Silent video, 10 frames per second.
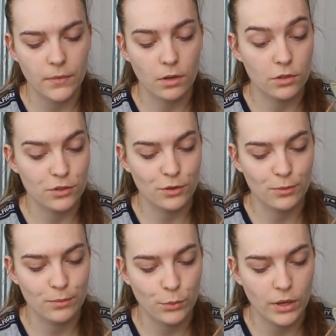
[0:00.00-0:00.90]

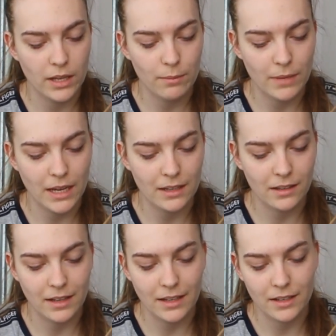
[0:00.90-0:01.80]
Also, we made
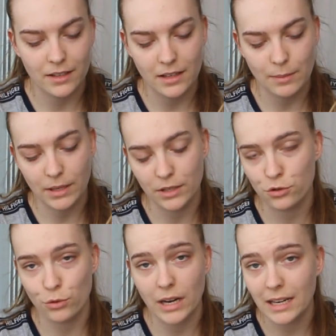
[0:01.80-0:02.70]
a big
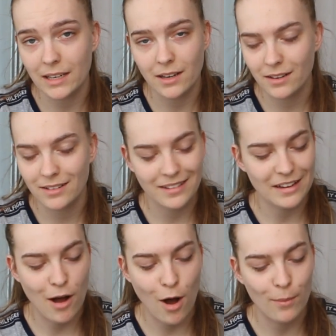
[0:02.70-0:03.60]
trade,
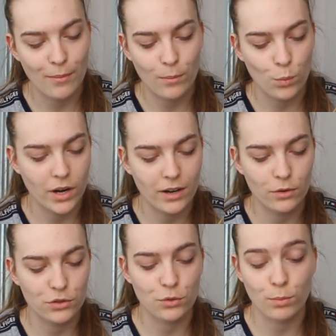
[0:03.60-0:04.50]
where I
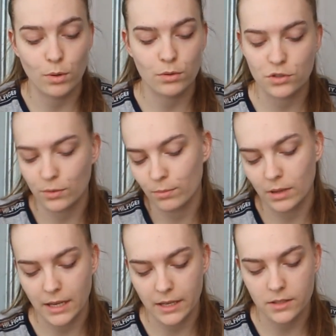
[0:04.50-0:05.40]
also bought some
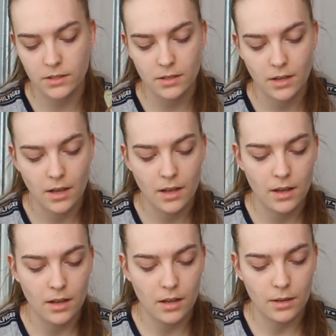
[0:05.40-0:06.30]
plants.
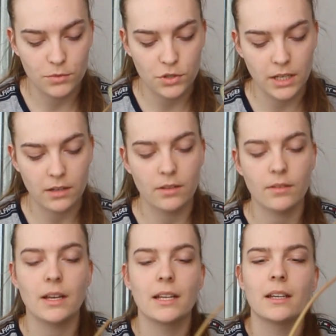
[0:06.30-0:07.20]
So yeah,
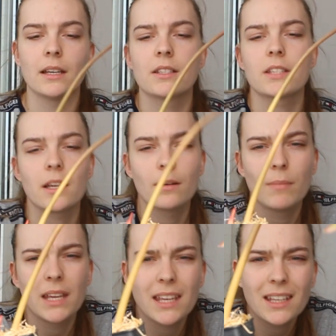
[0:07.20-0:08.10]
and it's
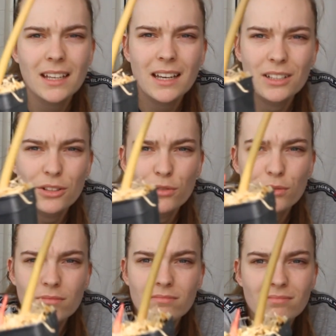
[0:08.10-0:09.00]
making a
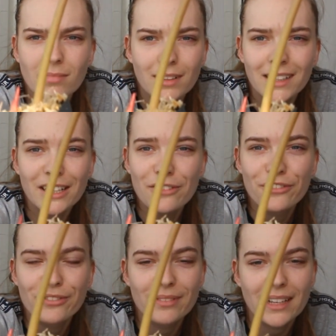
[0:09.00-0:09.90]
new
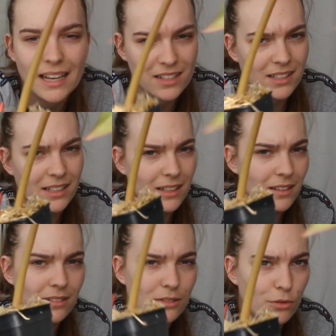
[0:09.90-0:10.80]
leaf. It has a
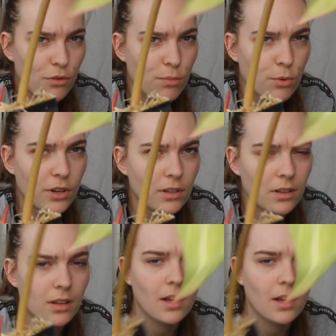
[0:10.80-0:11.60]
little growth point.